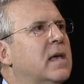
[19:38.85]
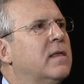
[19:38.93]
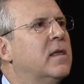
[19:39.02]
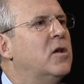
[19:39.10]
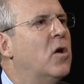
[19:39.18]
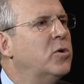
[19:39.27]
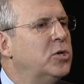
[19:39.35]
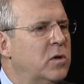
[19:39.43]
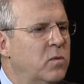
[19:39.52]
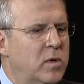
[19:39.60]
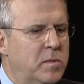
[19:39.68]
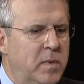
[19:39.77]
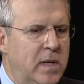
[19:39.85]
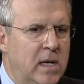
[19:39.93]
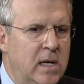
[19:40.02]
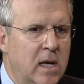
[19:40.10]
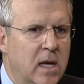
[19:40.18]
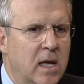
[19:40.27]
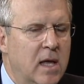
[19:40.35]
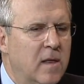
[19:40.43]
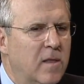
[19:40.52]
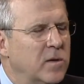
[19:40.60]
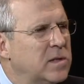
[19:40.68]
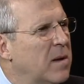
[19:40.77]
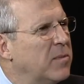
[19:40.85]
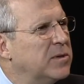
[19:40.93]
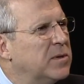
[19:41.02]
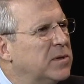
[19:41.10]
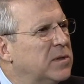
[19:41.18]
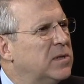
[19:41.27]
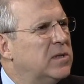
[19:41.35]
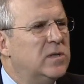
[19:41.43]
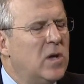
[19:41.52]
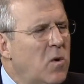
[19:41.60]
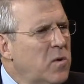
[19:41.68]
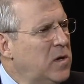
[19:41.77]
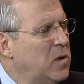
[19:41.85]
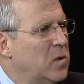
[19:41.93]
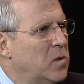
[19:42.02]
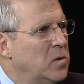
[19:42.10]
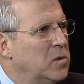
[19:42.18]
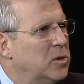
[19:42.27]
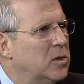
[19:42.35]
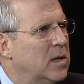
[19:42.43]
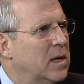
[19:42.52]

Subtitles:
the notion would be those numbers are so huge,